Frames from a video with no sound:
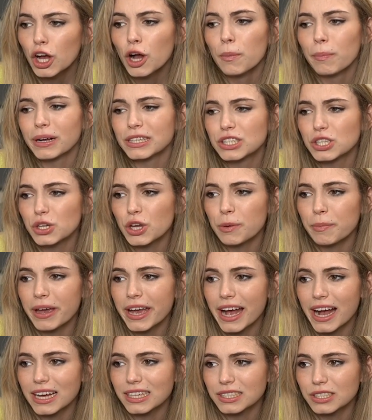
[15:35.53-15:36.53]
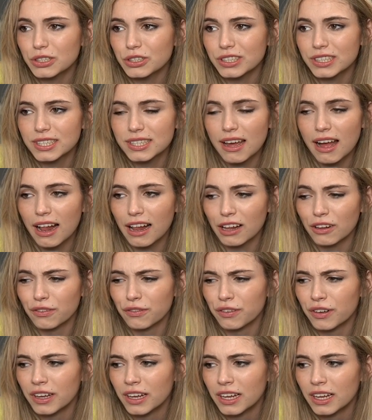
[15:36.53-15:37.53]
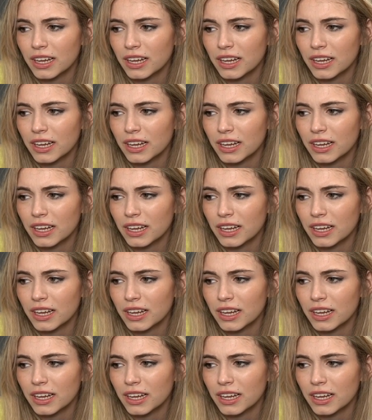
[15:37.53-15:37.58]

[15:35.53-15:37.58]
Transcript: But so you may ask yourself,